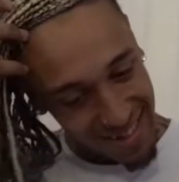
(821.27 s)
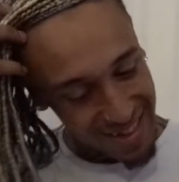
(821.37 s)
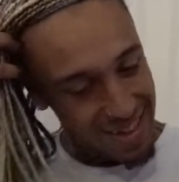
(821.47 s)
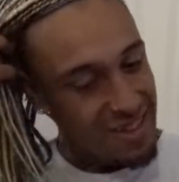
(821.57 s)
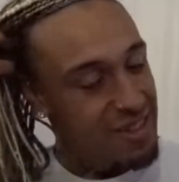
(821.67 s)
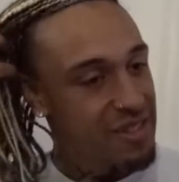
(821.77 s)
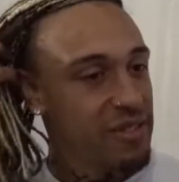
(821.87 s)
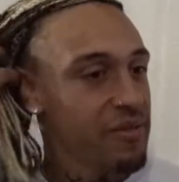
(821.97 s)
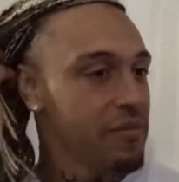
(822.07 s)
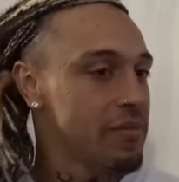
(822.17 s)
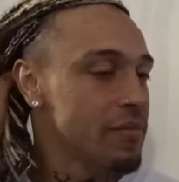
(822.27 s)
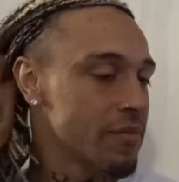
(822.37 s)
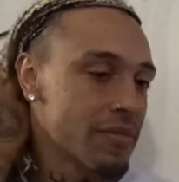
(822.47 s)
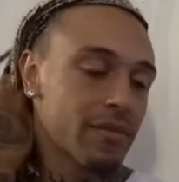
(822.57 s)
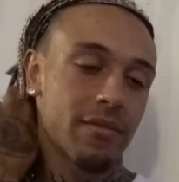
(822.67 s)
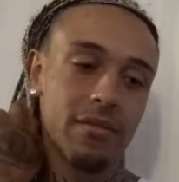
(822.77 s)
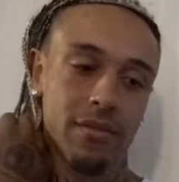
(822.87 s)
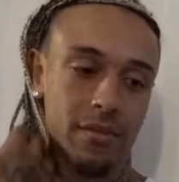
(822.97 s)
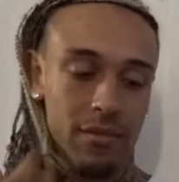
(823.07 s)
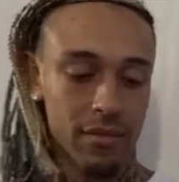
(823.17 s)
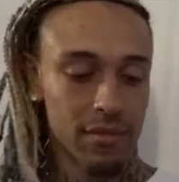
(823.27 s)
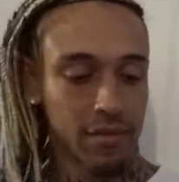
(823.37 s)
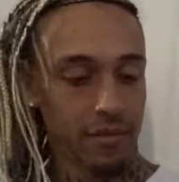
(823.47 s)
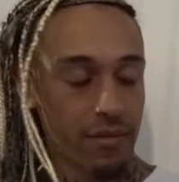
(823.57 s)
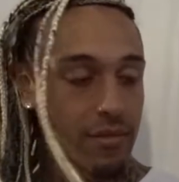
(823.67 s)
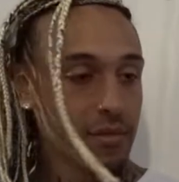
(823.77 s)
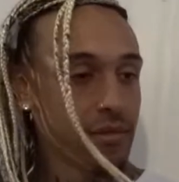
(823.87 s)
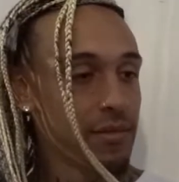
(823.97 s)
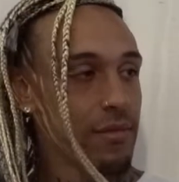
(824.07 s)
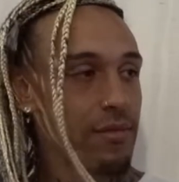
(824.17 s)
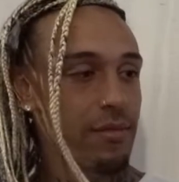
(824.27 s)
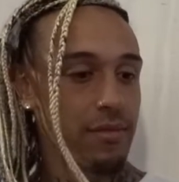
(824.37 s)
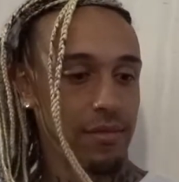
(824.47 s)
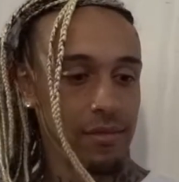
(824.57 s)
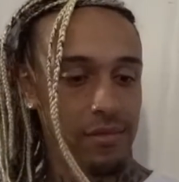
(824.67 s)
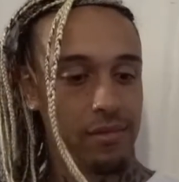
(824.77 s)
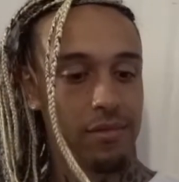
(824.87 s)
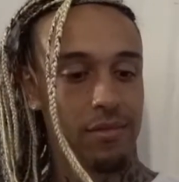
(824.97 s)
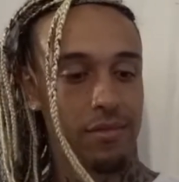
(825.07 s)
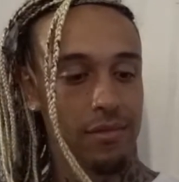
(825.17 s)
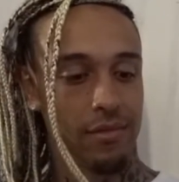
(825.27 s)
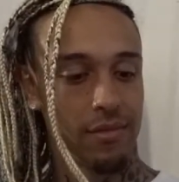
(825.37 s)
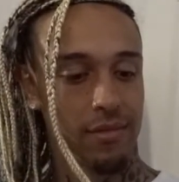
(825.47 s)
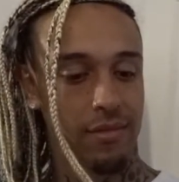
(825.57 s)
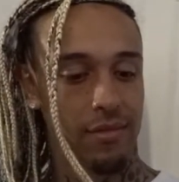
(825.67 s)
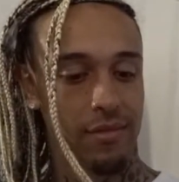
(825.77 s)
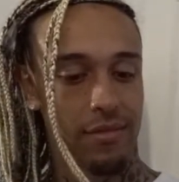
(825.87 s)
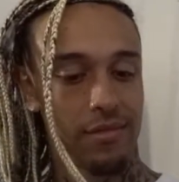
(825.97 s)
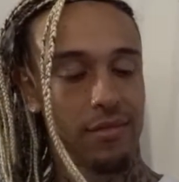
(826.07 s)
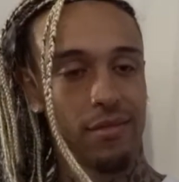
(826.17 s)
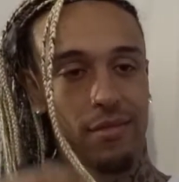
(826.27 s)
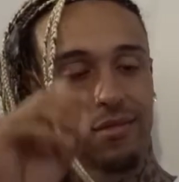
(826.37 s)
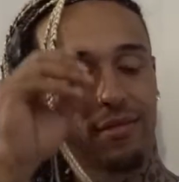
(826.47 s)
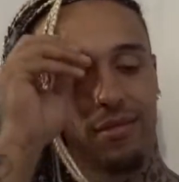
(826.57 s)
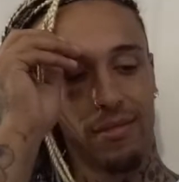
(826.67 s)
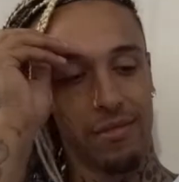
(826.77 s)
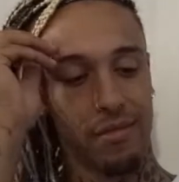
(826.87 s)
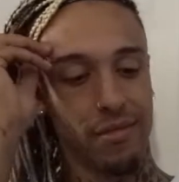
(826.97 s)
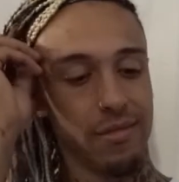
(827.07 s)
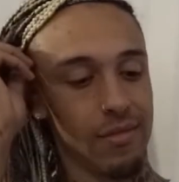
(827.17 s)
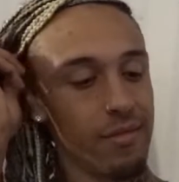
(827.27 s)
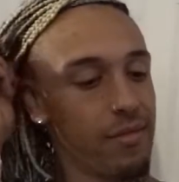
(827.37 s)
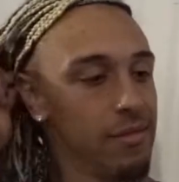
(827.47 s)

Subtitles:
(not speaking)